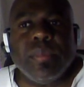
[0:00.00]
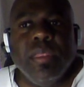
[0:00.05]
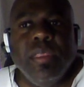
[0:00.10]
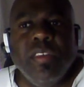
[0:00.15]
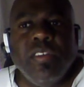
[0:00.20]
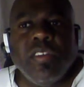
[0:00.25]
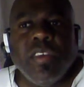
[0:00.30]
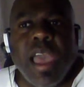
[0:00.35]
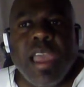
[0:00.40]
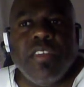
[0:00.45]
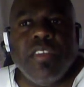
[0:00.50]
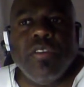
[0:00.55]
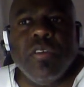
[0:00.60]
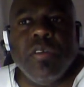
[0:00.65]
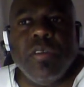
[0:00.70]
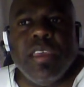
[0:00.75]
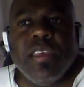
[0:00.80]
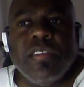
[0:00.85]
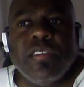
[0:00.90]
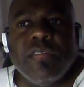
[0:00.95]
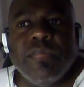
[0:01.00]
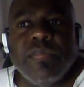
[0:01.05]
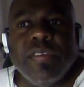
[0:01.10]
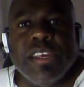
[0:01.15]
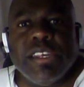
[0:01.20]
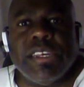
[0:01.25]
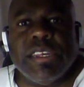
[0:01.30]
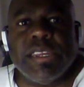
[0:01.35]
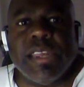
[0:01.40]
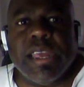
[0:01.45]
this guy truly is a
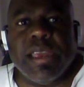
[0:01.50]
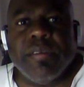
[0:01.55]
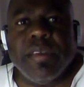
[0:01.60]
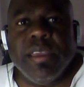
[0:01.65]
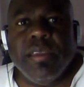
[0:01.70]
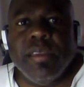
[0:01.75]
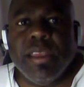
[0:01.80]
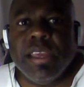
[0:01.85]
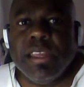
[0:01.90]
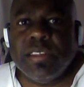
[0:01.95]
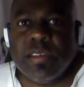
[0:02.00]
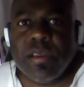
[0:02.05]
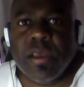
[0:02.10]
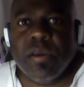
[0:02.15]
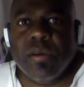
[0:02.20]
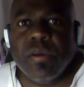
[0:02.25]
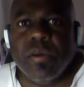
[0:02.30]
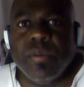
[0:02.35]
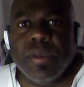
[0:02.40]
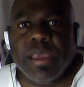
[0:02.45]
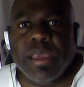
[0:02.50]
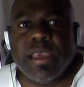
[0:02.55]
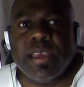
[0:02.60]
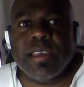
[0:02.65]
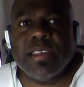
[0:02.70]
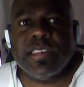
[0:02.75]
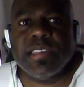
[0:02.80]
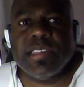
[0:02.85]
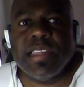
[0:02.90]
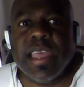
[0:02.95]
visionary. You need to know who he
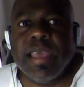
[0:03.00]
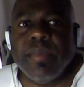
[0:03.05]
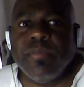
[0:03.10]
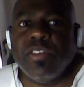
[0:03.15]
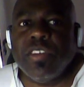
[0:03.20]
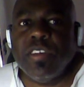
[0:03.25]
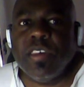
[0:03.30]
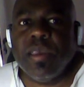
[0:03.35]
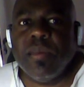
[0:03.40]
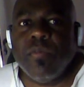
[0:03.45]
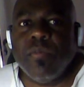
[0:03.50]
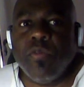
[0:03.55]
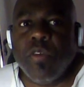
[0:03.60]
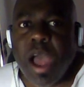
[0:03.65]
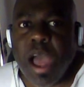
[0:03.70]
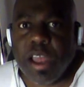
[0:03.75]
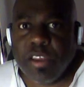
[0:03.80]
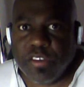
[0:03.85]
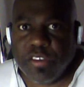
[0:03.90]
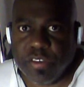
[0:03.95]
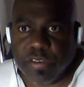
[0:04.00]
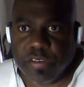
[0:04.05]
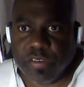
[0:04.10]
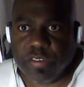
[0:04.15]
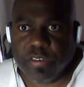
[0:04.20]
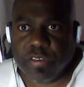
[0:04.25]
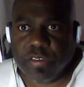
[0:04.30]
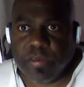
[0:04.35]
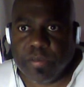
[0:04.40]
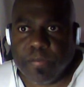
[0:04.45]
is. His name's Jim
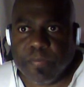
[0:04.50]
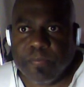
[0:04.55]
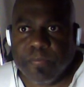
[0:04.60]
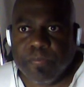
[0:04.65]
Rogers.